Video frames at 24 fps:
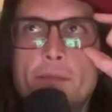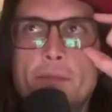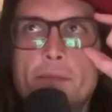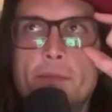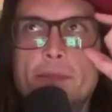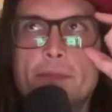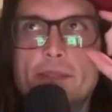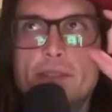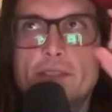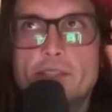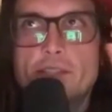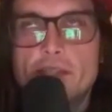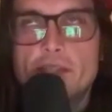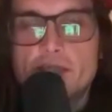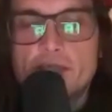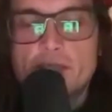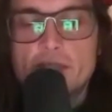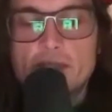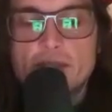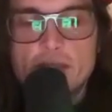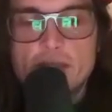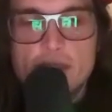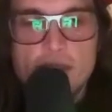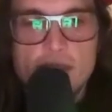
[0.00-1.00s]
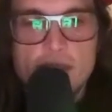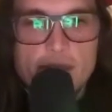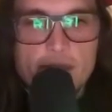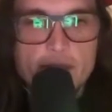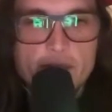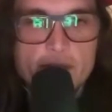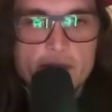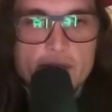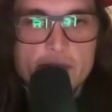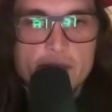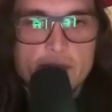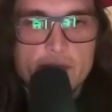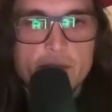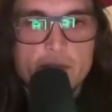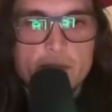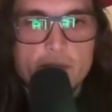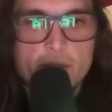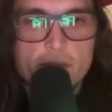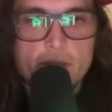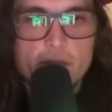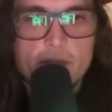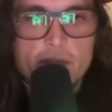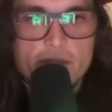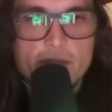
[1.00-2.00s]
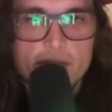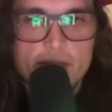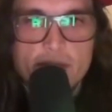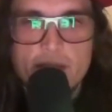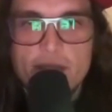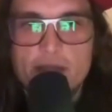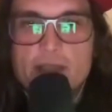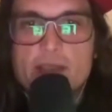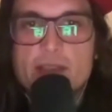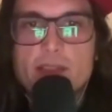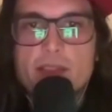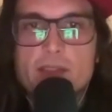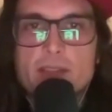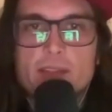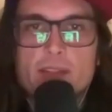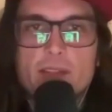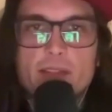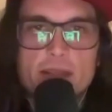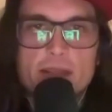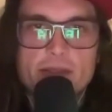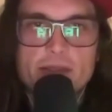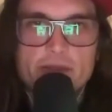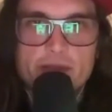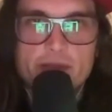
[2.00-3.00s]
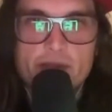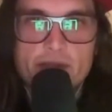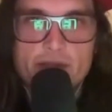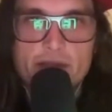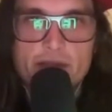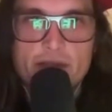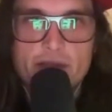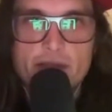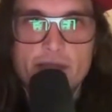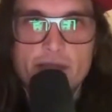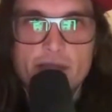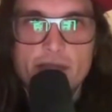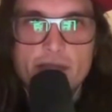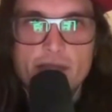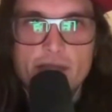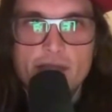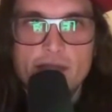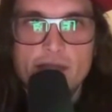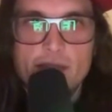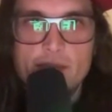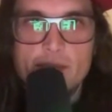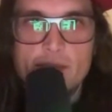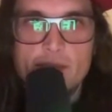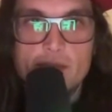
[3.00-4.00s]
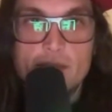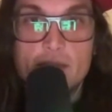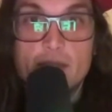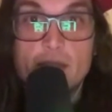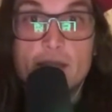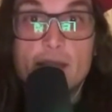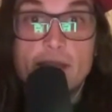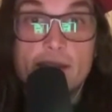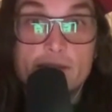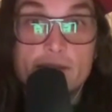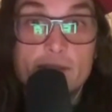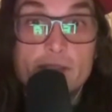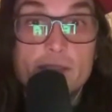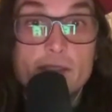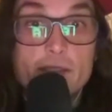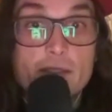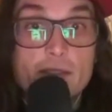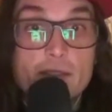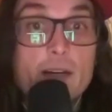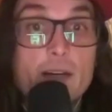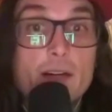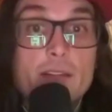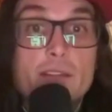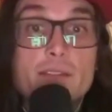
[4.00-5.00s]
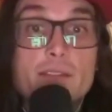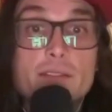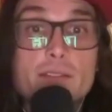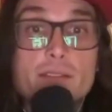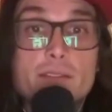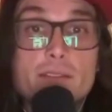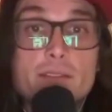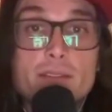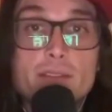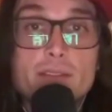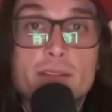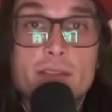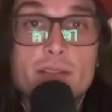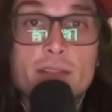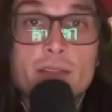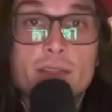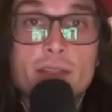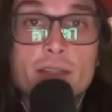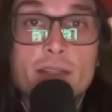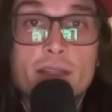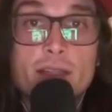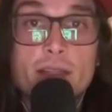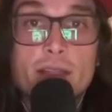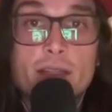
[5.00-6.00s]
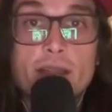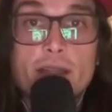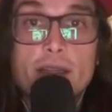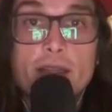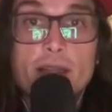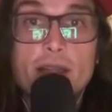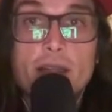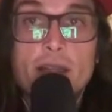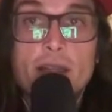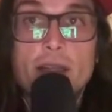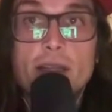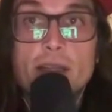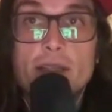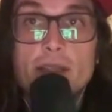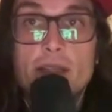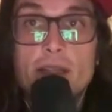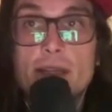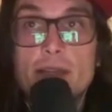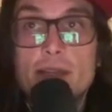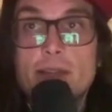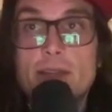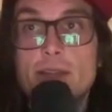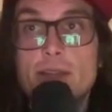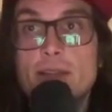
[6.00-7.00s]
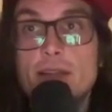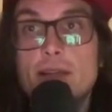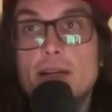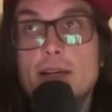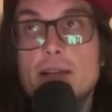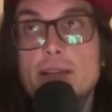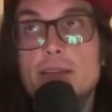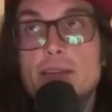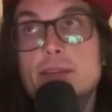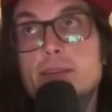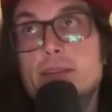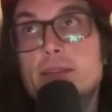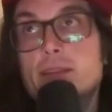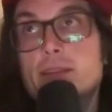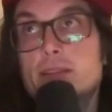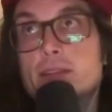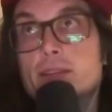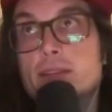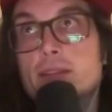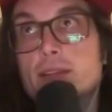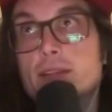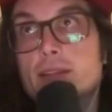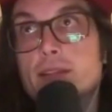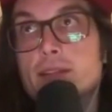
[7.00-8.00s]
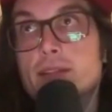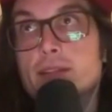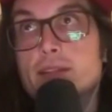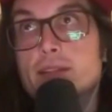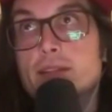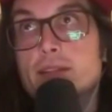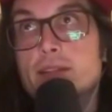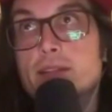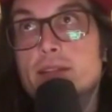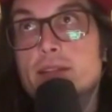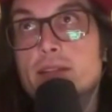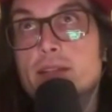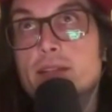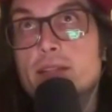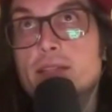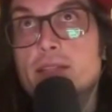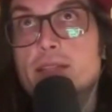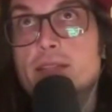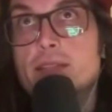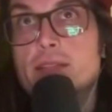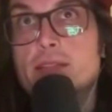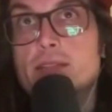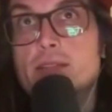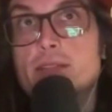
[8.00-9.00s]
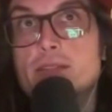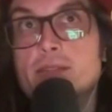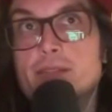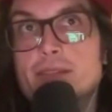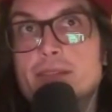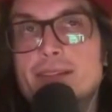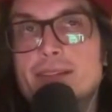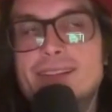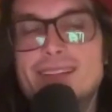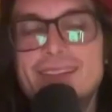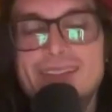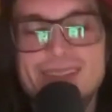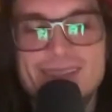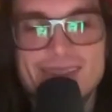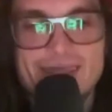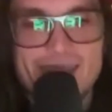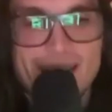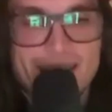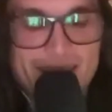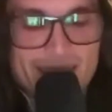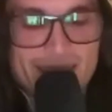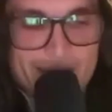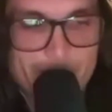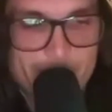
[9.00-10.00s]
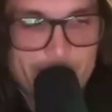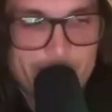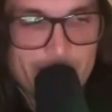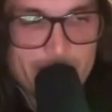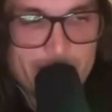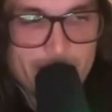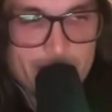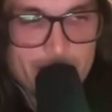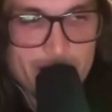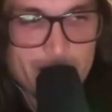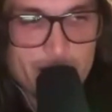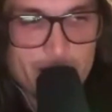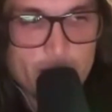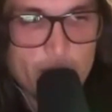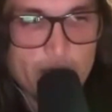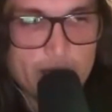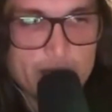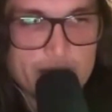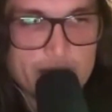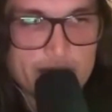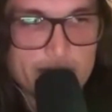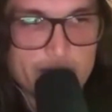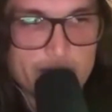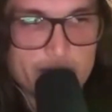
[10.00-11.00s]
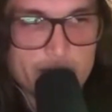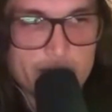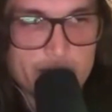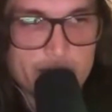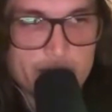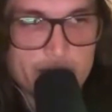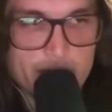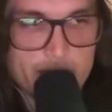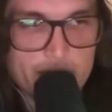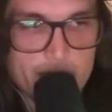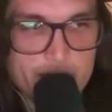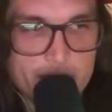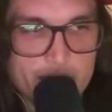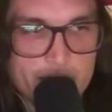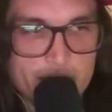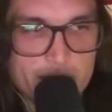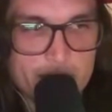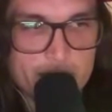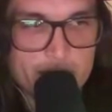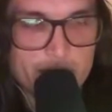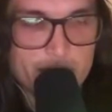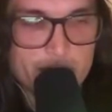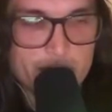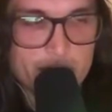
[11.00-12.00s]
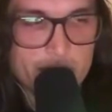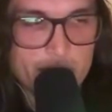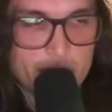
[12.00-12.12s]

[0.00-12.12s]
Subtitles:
Jesus came to do more than get us into heaven. He came to get heaven into us. And I think that it's taken me quite some time to